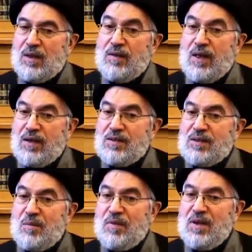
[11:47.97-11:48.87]
there is
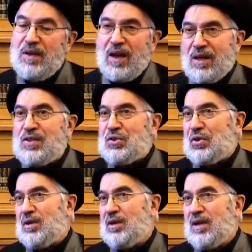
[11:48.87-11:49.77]
something
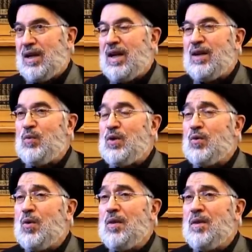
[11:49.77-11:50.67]
extra, and we
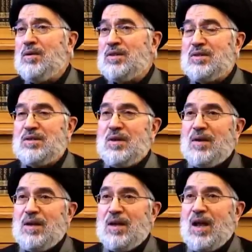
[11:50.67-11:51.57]
call this
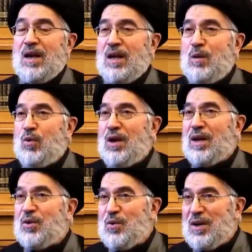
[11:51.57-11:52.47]
al-ilm
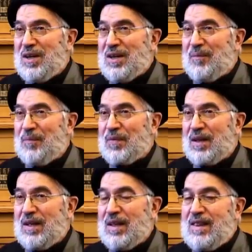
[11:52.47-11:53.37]

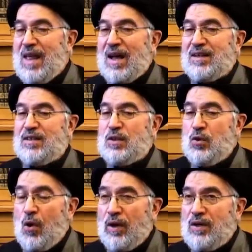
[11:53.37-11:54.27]
al-ladunni, that
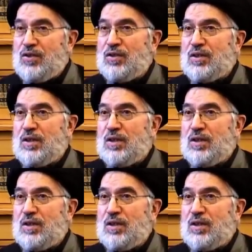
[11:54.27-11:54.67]
knowledge